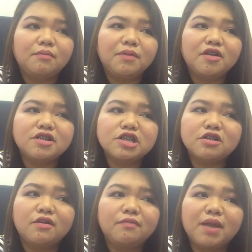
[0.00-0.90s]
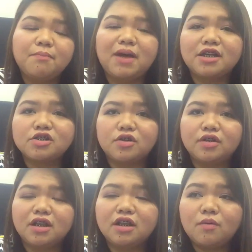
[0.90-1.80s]
because of my
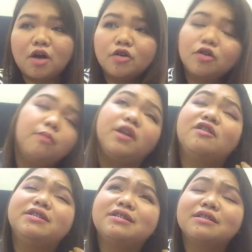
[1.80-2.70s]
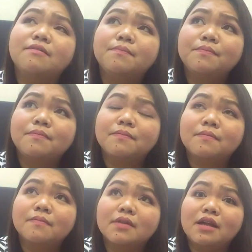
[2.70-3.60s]
passion. Ginawa ko to because
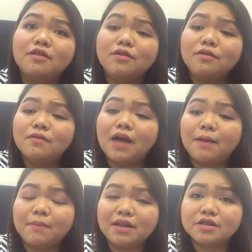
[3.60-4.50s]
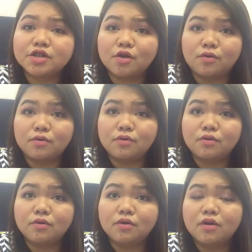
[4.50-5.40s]
andun yung happiness ko.
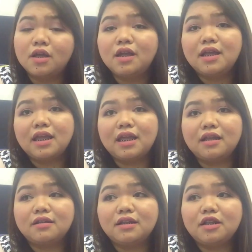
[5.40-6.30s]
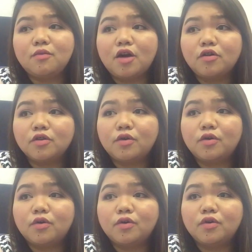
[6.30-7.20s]
And, ginawa ko to
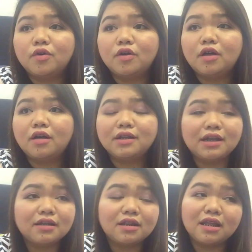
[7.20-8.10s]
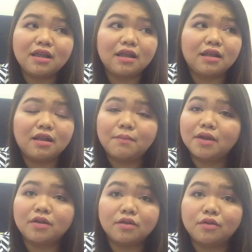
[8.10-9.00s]
not thinking na
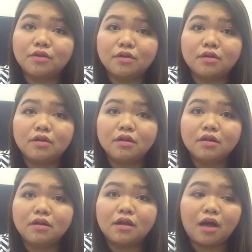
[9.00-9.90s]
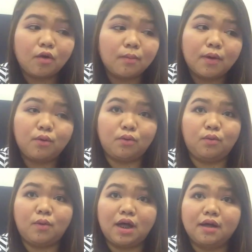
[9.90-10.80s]
may return akong
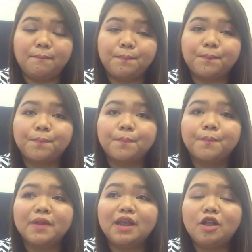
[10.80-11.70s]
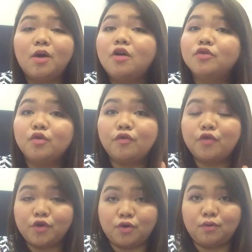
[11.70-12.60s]
makukuha. Ginawa ko to
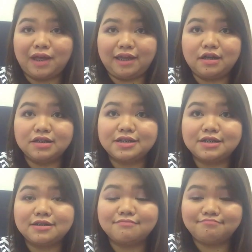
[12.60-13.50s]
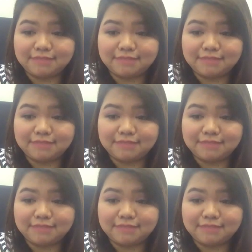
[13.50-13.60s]
for you guys.